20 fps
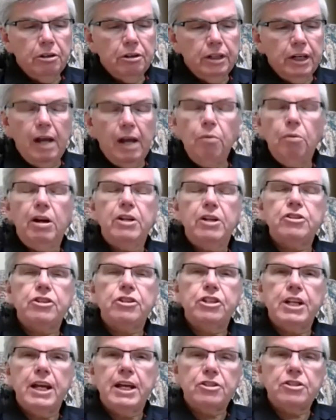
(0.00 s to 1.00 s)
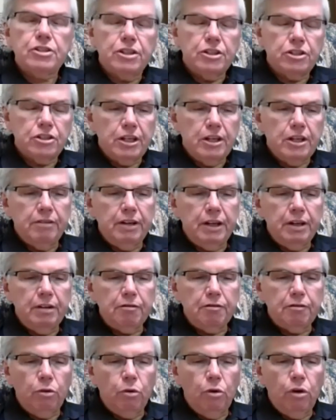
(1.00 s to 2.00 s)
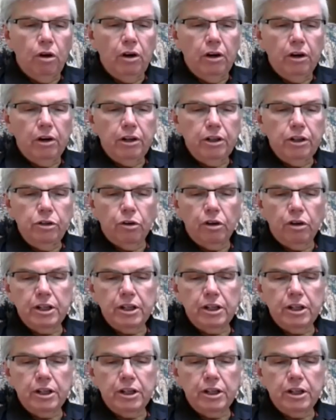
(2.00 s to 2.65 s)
that I want to suggest this evening for your